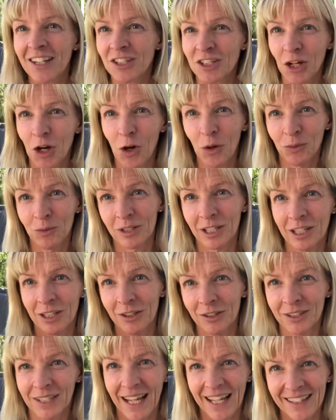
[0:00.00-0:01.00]
Don't
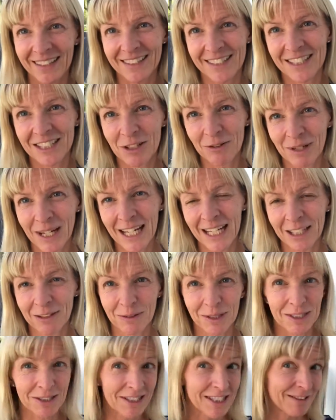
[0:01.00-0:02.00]
look at the screen,
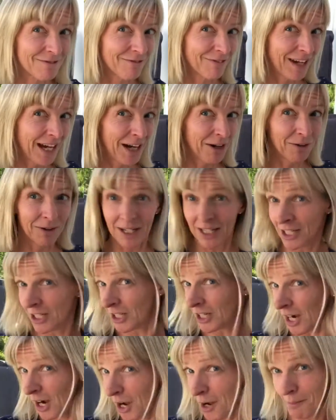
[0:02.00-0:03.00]
which is very
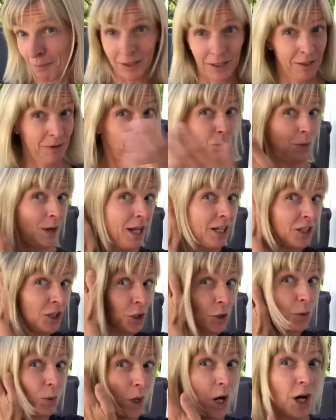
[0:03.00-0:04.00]
common when
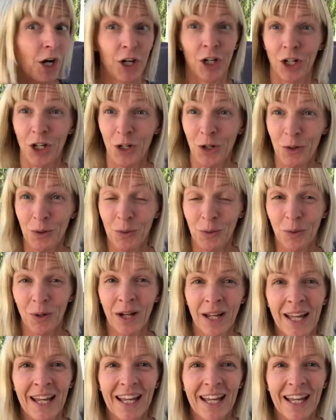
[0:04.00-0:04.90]
you are new.